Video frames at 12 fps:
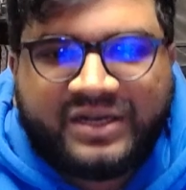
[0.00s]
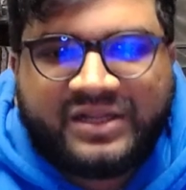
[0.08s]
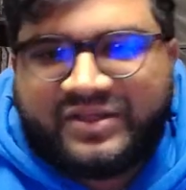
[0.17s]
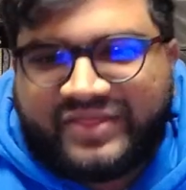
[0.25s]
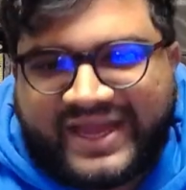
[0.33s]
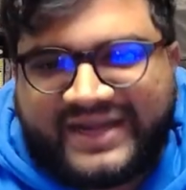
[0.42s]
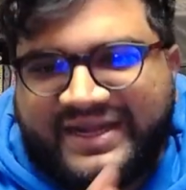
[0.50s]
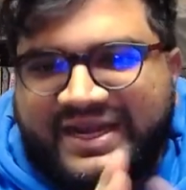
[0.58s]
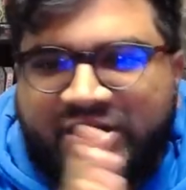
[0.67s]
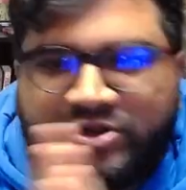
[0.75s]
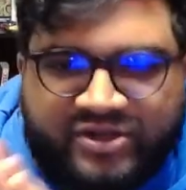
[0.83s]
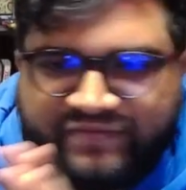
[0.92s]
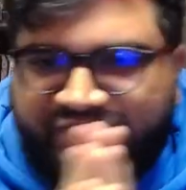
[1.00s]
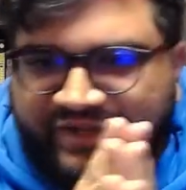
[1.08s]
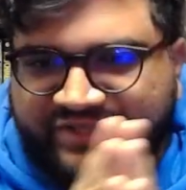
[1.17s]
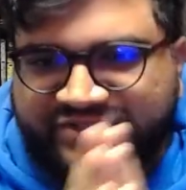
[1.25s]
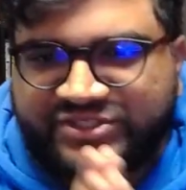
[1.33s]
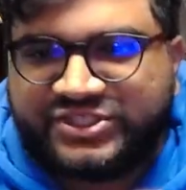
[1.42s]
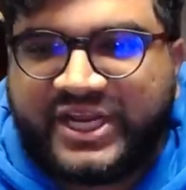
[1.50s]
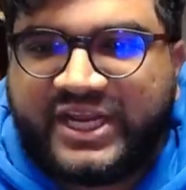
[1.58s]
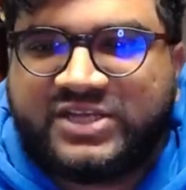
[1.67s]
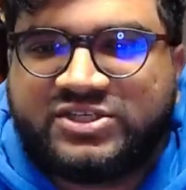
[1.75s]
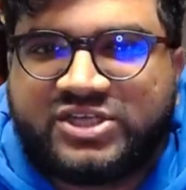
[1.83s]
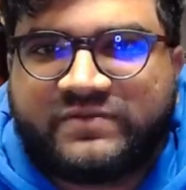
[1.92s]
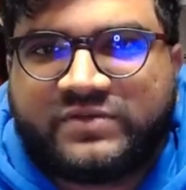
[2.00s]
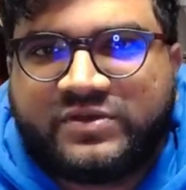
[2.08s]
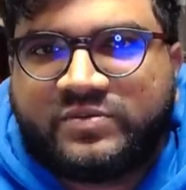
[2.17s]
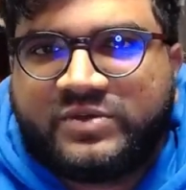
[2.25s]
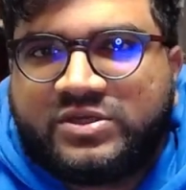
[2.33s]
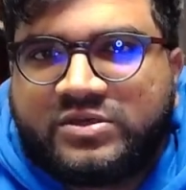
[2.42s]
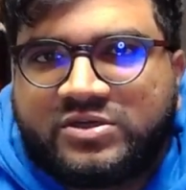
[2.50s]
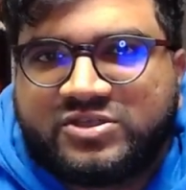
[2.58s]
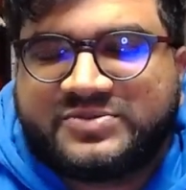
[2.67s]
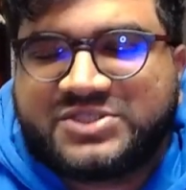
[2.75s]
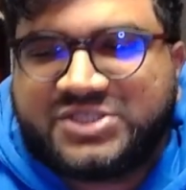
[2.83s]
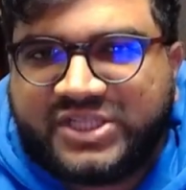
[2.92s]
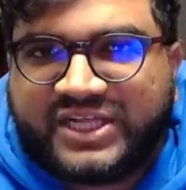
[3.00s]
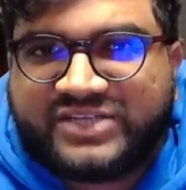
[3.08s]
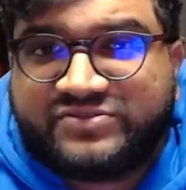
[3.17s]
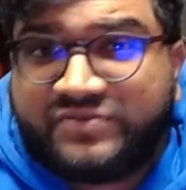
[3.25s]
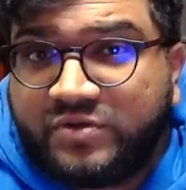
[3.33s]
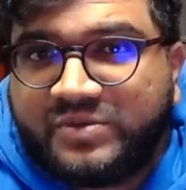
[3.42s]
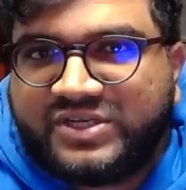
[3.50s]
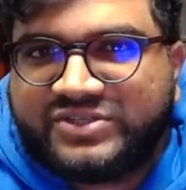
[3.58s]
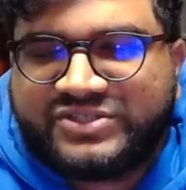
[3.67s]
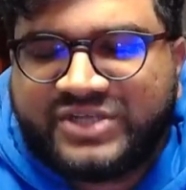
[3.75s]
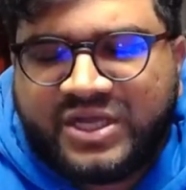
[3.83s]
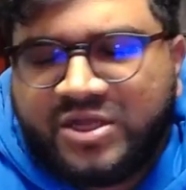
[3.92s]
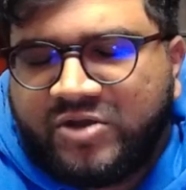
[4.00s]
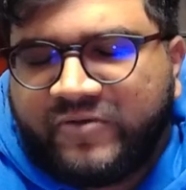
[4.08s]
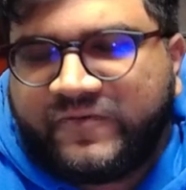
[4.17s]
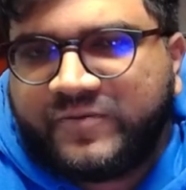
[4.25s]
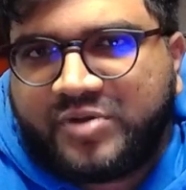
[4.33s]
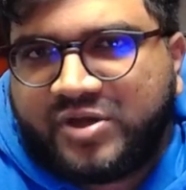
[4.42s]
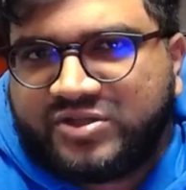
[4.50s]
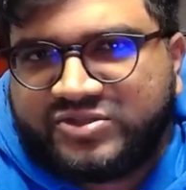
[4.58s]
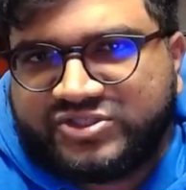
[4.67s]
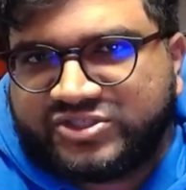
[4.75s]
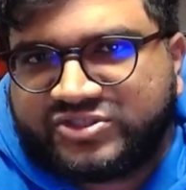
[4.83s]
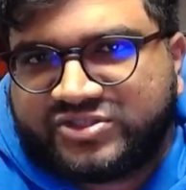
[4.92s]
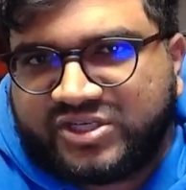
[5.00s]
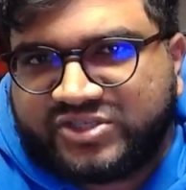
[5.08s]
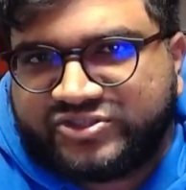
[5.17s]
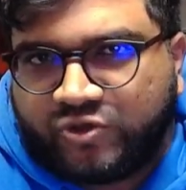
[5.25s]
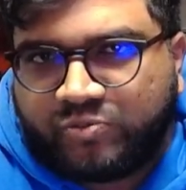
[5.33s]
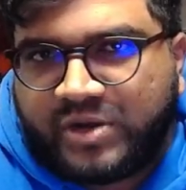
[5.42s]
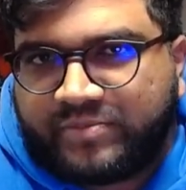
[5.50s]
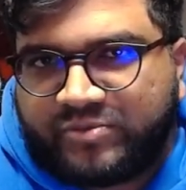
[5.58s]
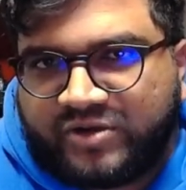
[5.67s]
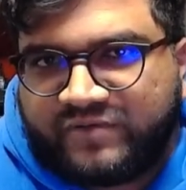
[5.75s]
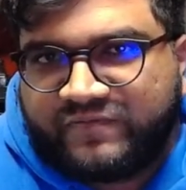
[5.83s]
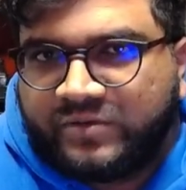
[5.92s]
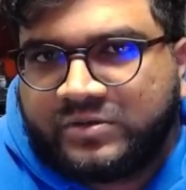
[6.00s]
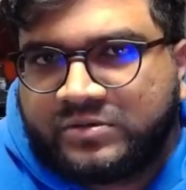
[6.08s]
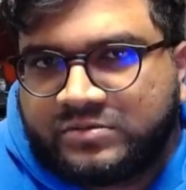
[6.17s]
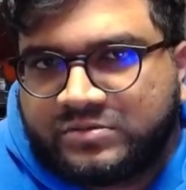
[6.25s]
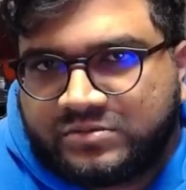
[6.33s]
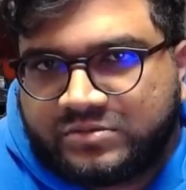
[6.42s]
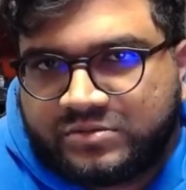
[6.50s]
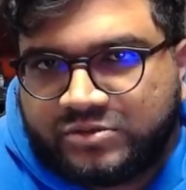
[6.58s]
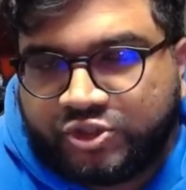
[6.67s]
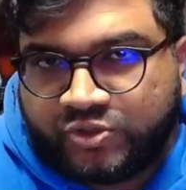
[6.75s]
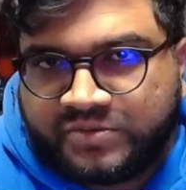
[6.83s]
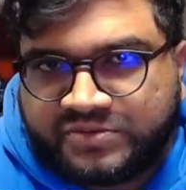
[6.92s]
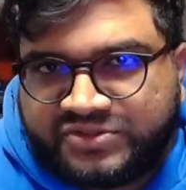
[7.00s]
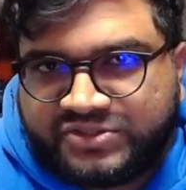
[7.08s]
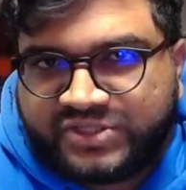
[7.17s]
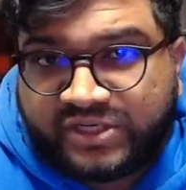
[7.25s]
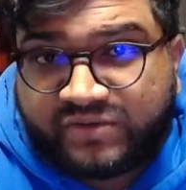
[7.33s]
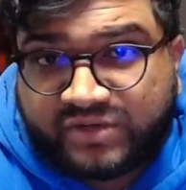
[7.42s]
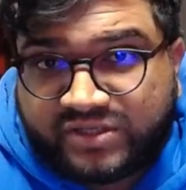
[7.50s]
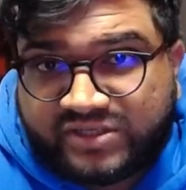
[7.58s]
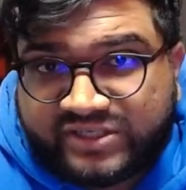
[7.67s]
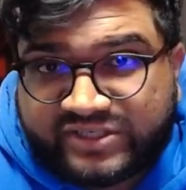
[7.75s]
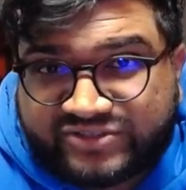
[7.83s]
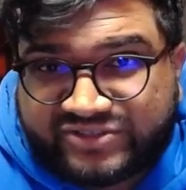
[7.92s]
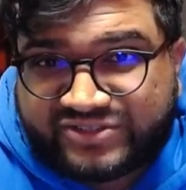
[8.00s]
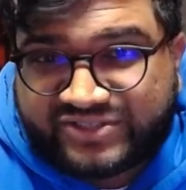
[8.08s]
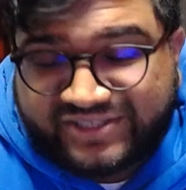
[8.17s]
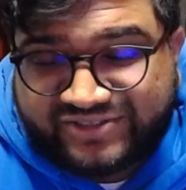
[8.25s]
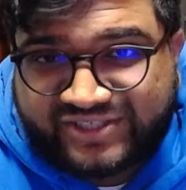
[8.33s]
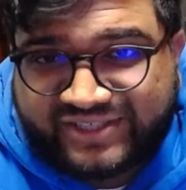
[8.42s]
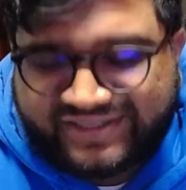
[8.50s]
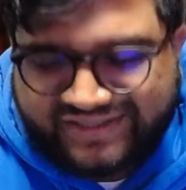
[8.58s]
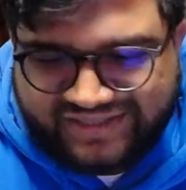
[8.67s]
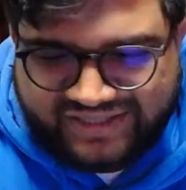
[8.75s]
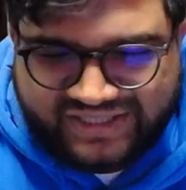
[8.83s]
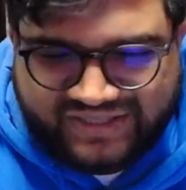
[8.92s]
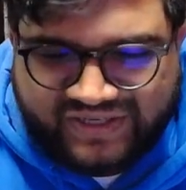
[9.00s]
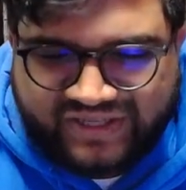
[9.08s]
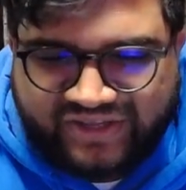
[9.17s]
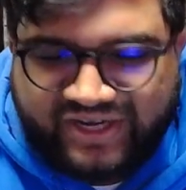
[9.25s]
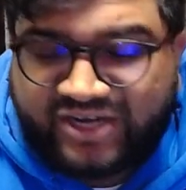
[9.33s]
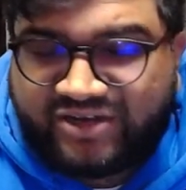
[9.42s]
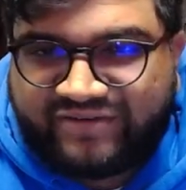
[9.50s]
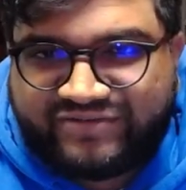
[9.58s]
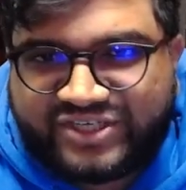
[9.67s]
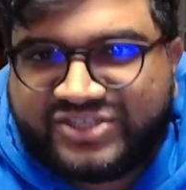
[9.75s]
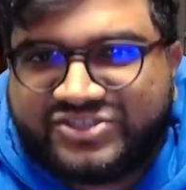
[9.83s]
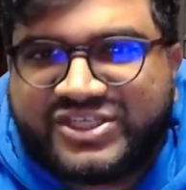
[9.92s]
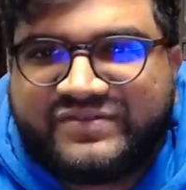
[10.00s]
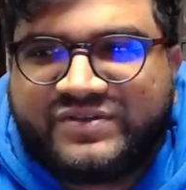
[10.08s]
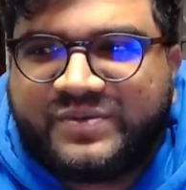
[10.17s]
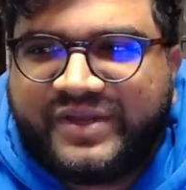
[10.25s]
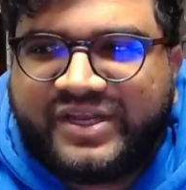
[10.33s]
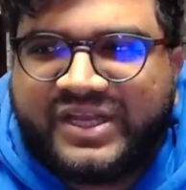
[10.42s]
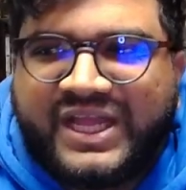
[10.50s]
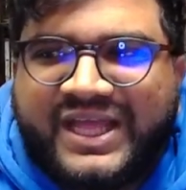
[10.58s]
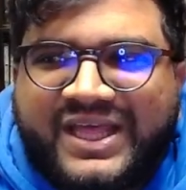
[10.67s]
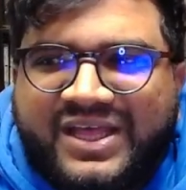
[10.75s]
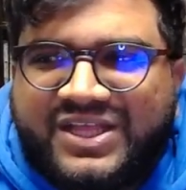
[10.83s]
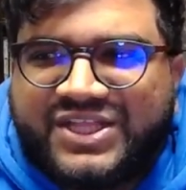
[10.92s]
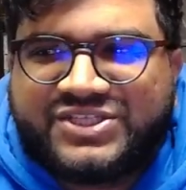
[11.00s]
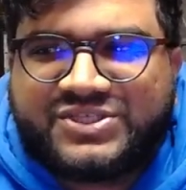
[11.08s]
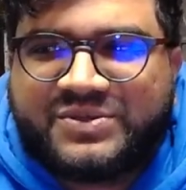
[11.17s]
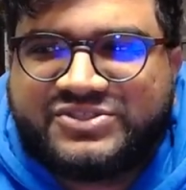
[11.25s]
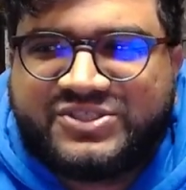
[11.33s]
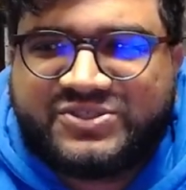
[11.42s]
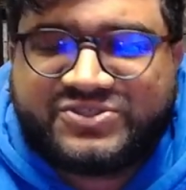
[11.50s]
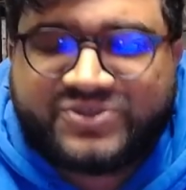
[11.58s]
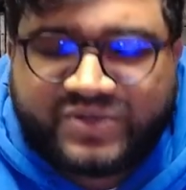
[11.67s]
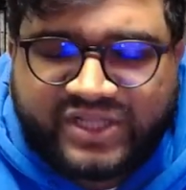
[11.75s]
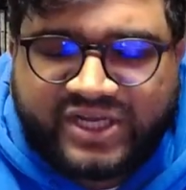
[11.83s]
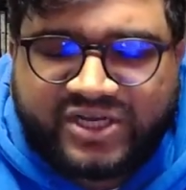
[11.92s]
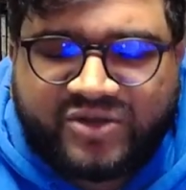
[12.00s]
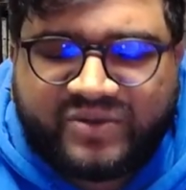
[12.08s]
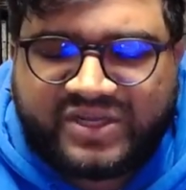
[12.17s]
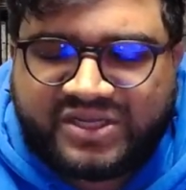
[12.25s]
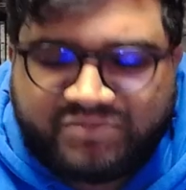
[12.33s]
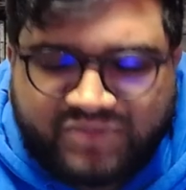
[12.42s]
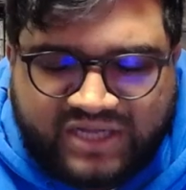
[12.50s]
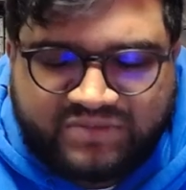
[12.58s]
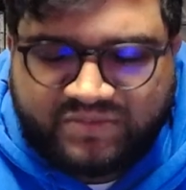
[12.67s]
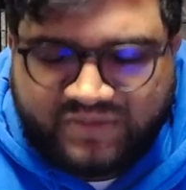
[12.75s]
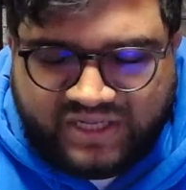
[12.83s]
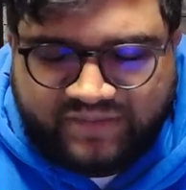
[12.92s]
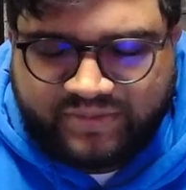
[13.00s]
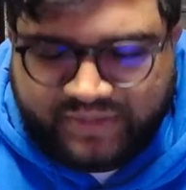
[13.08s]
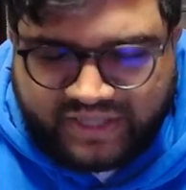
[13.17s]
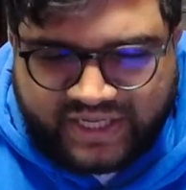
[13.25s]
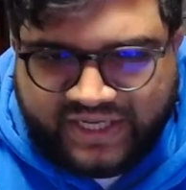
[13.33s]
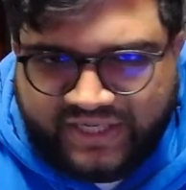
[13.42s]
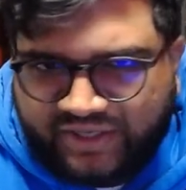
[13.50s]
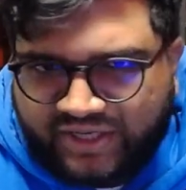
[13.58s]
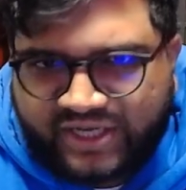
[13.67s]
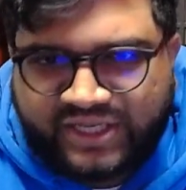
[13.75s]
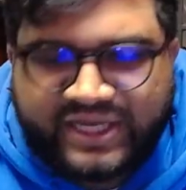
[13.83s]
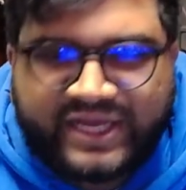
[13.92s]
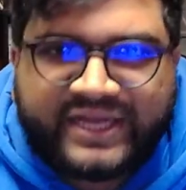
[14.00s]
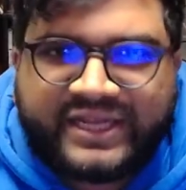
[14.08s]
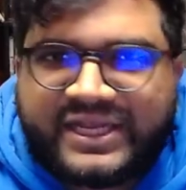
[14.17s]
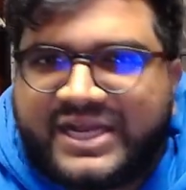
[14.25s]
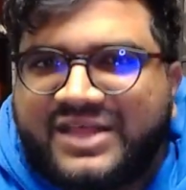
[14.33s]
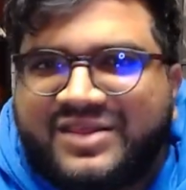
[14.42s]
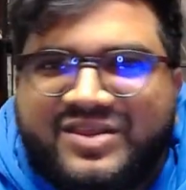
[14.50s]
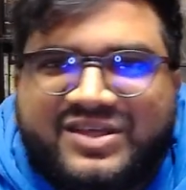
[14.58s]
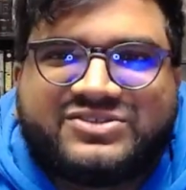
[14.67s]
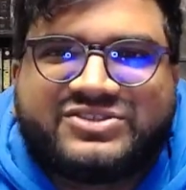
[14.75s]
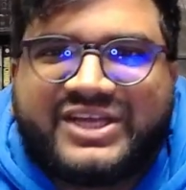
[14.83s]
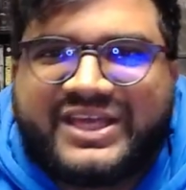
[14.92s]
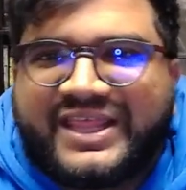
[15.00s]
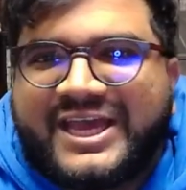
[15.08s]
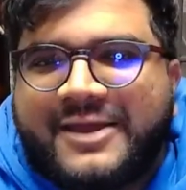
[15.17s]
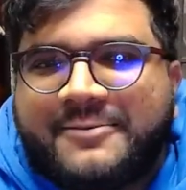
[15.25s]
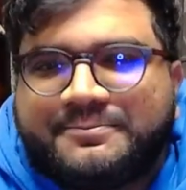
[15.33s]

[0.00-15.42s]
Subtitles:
That narrative likes to change every week, especially in the last few weeks. Football is just a soap opera for dudes. It really is, isn't it? Right? The narrative changes every week. There's always a new storyline going in, blah, blah, blah, blah, blah, yada, yada, yada, things like that.